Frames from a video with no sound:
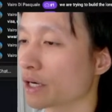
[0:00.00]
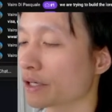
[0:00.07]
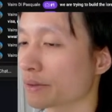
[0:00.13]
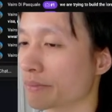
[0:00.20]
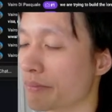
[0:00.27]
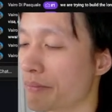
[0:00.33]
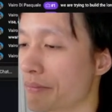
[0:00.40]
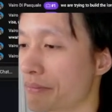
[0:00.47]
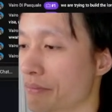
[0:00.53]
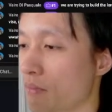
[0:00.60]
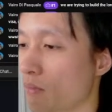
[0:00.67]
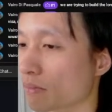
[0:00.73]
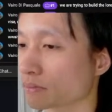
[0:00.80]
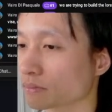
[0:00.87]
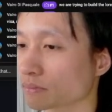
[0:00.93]
it.
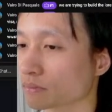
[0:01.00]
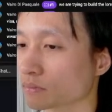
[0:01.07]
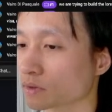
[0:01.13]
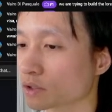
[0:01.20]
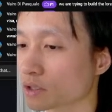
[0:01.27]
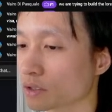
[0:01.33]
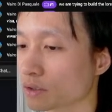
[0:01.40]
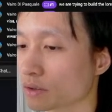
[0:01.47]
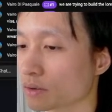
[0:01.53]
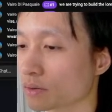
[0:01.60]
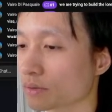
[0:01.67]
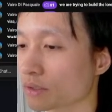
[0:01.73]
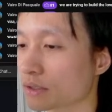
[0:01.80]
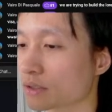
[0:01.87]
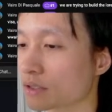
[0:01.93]

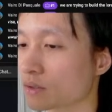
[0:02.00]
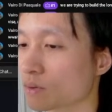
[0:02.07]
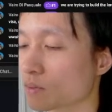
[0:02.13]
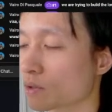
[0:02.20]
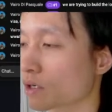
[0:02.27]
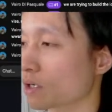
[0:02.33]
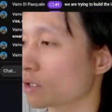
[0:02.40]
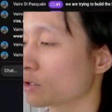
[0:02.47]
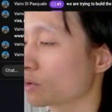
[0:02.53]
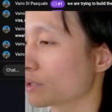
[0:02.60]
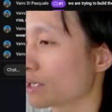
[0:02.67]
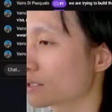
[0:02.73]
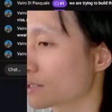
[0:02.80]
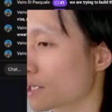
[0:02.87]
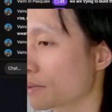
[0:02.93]
So this is what we're gonna do
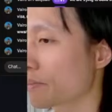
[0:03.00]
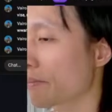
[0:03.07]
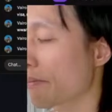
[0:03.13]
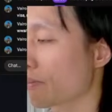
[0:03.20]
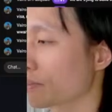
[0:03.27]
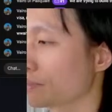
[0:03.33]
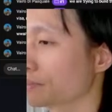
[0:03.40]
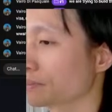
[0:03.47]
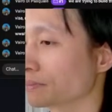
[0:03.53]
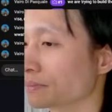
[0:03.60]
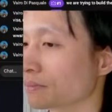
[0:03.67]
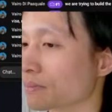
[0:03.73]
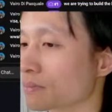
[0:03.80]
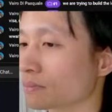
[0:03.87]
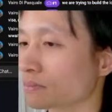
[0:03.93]
next time.
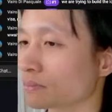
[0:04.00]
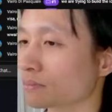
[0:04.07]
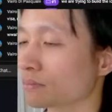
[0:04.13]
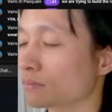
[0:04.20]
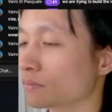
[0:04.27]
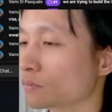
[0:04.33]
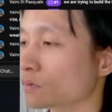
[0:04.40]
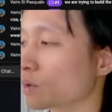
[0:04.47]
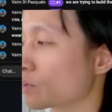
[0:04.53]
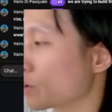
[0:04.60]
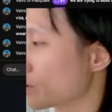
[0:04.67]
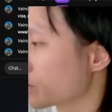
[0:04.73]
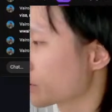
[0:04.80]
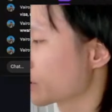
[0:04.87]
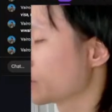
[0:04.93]
What we're
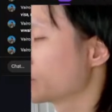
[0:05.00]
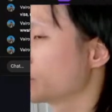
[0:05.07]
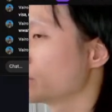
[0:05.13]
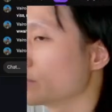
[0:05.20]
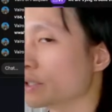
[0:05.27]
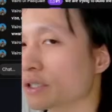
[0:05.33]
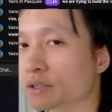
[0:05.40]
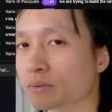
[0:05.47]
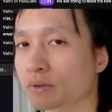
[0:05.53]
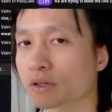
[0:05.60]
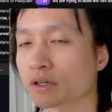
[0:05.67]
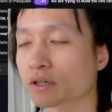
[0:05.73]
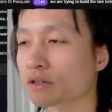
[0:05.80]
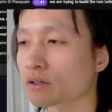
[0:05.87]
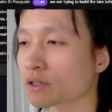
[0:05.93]
also gonna do is we're
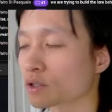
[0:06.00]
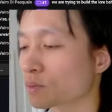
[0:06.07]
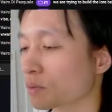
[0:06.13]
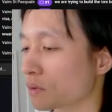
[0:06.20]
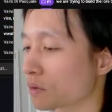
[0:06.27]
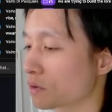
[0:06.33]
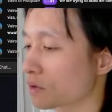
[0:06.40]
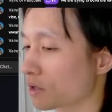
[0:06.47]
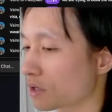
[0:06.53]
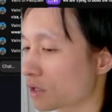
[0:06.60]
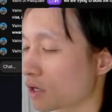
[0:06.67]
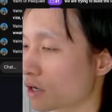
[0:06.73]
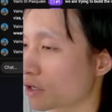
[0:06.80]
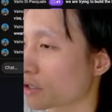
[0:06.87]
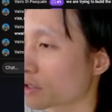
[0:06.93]
gonna explore
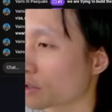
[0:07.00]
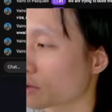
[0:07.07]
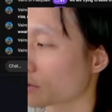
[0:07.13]
Claude Code